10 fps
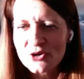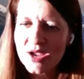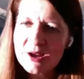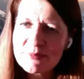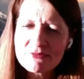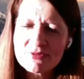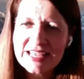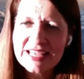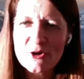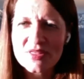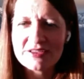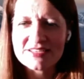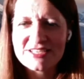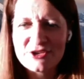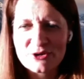So I really hope
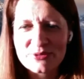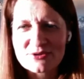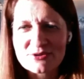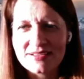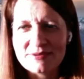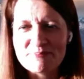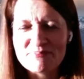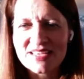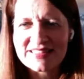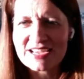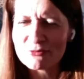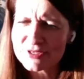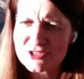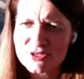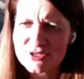that's that
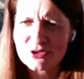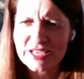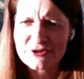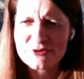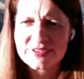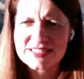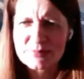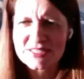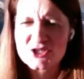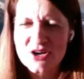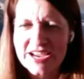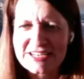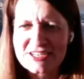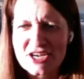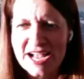was useful. I know it's a bit
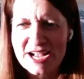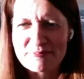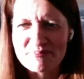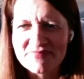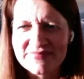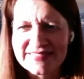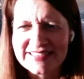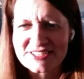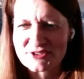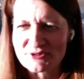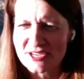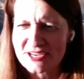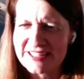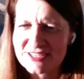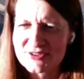strange just
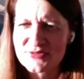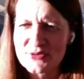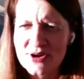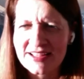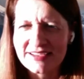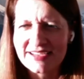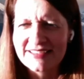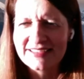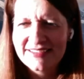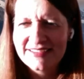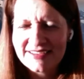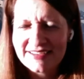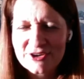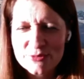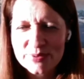talking like this for a while. I
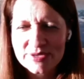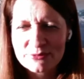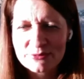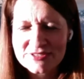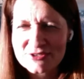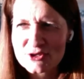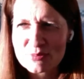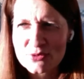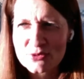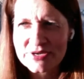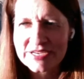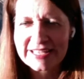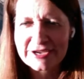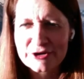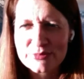hope it wasn't too
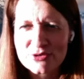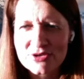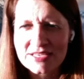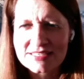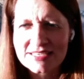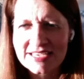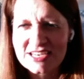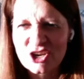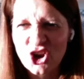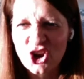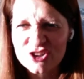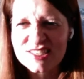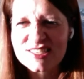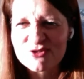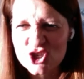boring, and I hope you get to eat
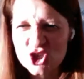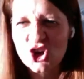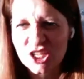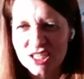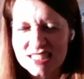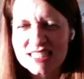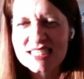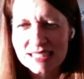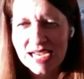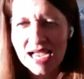lots of chocolate